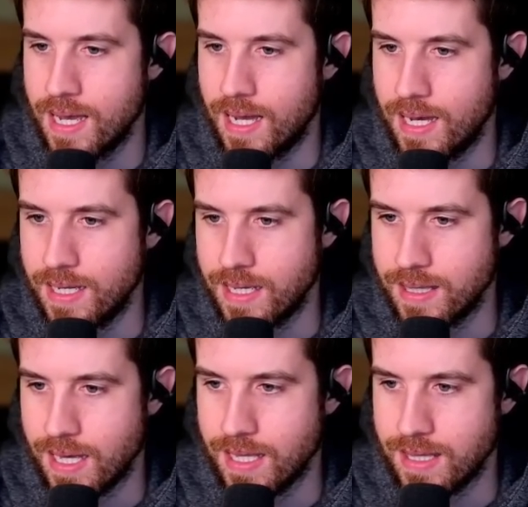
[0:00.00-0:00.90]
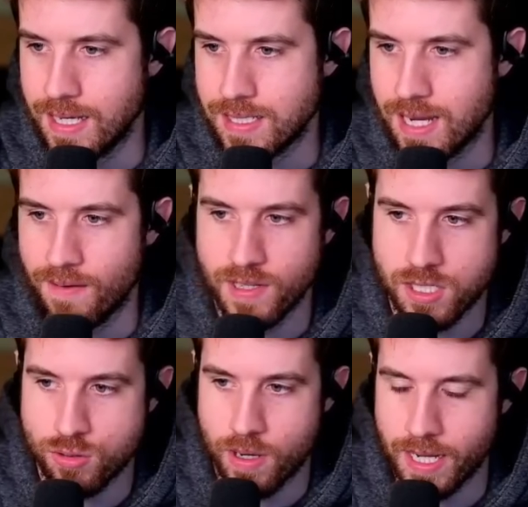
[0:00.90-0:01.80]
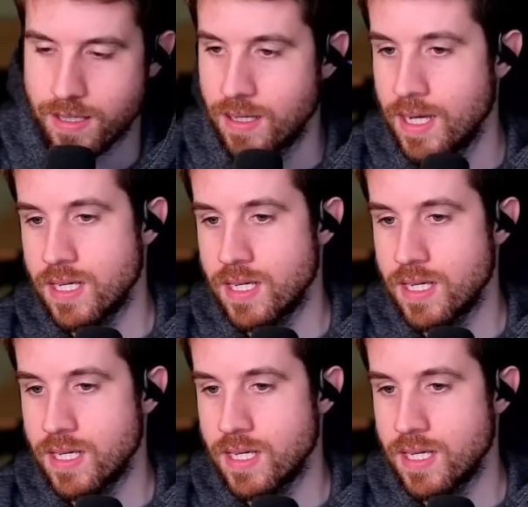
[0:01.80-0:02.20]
and that's kind of its strength.